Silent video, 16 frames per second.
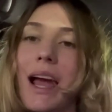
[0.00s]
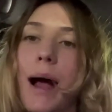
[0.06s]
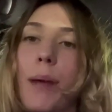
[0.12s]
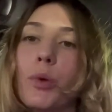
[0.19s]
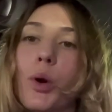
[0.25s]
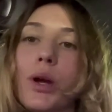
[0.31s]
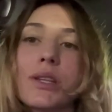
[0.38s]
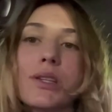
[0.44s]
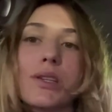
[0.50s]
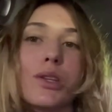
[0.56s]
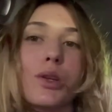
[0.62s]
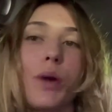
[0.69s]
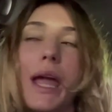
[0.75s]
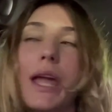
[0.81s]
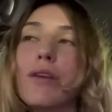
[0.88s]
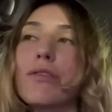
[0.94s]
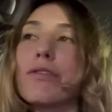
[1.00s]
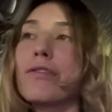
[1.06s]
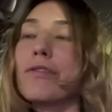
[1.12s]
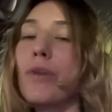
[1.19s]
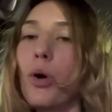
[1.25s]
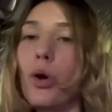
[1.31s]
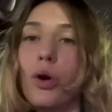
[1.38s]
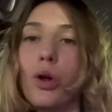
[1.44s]
I'm going to do a
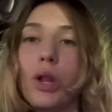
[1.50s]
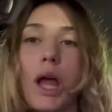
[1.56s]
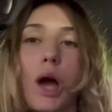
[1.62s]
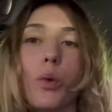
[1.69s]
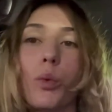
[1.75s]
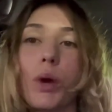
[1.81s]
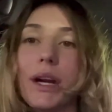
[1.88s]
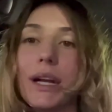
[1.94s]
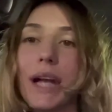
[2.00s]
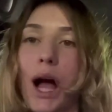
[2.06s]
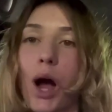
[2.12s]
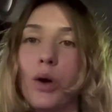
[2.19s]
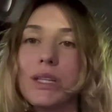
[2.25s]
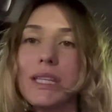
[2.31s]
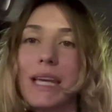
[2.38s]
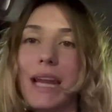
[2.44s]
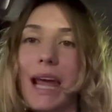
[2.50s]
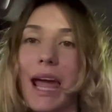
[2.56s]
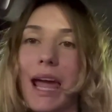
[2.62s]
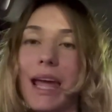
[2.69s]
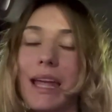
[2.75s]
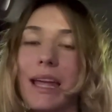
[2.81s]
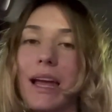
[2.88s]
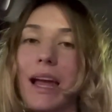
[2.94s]
full workout
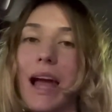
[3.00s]
today.